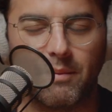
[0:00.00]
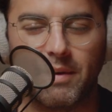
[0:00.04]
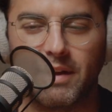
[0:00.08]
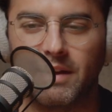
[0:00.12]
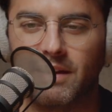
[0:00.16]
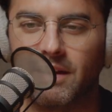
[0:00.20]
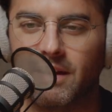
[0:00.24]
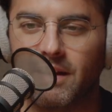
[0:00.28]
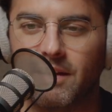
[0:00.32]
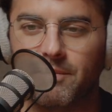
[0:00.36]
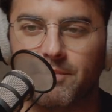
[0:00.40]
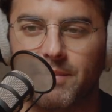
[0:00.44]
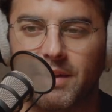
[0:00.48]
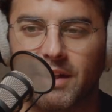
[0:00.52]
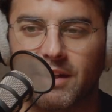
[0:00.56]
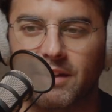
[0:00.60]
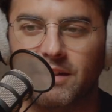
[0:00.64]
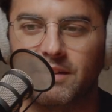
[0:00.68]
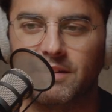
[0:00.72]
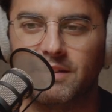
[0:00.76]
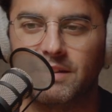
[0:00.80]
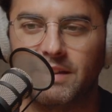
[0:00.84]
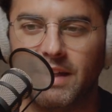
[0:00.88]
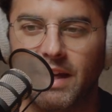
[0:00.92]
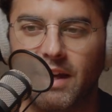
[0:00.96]
I mean,
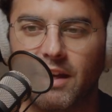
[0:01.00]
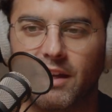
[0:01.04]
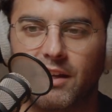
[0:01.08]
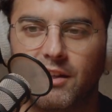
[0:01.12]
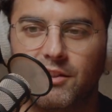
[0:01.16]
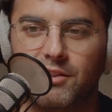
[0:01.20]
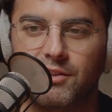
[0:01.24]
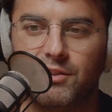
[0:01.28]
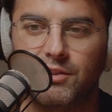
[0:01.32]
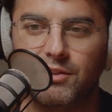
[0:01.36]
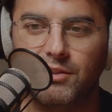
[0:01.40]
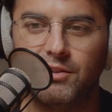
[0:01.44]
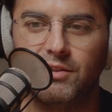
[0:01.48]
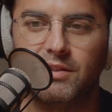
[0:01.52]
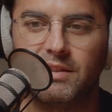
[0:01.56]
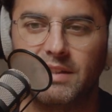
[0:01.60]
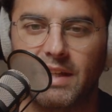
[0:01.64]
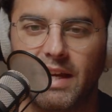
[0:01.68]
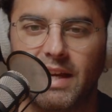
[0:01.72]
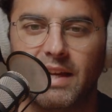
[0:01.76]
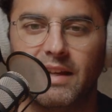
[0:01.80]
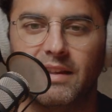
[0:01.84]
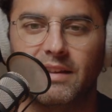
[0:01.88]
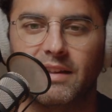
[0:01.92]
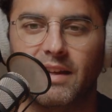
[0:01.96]
because you
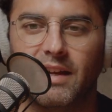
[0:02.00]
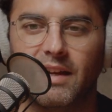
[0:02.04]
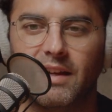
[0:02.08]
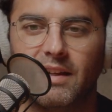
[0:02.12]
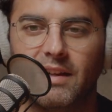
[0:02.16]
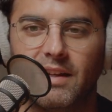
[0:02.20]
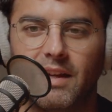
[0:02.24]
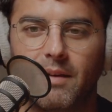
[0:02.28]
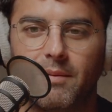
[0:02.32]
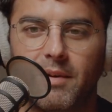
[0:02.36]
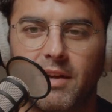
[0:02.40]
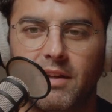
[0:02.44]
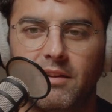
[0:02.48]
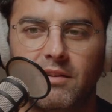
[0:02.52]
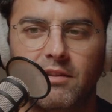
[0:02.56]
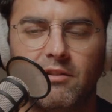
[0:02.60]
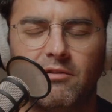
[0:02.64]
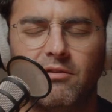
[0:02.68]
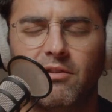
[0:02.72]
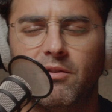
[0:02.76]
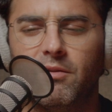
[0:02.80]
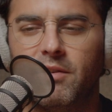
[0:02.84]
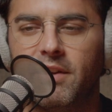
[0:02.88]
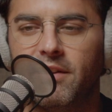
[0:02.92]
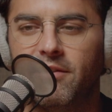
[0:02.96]
saying that, I mean,
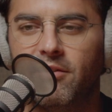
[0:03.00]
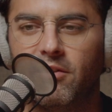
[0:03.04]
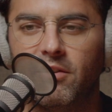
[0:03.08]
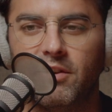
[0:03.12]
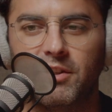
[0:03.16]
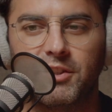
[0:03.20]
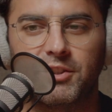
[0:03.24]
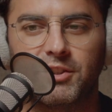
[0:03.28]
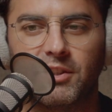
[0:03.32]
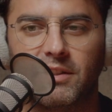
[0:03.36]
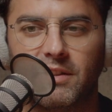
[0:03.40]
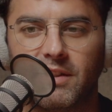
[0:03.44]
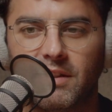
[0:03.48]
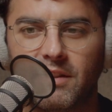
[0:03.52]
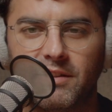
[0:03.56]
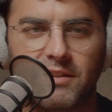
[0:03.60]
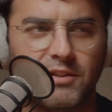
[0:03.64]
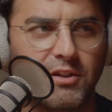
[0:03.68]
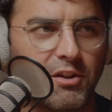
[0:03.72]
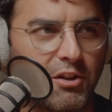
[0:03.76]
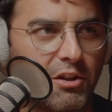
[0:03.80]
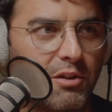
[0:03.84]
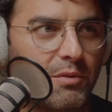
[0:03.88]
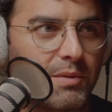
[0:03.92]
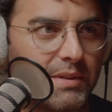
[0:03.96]
if you're on a show, the
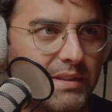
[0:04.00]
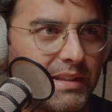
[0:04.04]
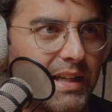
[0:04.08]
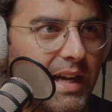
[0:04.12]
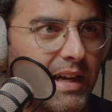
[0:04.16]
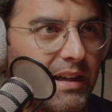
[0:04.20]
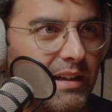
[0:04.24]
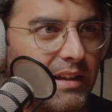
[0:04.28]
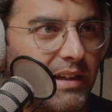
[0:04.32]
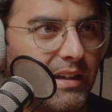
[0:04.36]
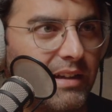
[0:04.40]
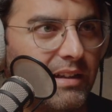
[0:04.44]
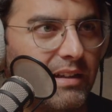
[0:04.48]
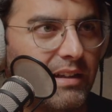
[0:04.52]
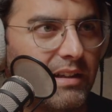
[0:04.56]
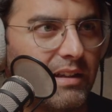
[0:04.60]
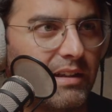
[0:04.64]
Circle was daily.